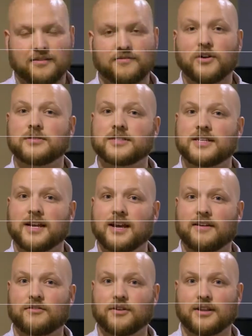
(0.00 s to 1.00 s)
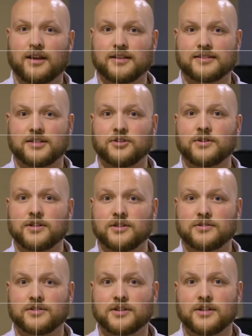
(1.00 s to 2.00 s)
Phones today have grid lines that you can
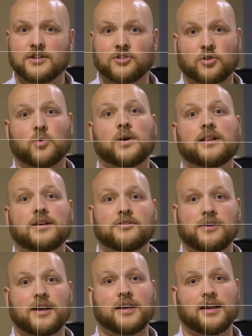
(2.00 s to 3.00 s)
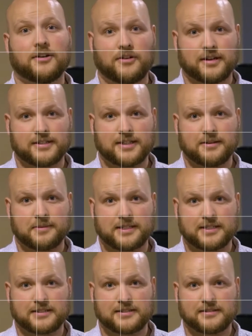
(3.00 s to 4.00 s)
use to quickly create interesting
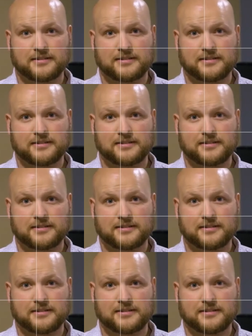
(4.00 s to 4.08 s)
images.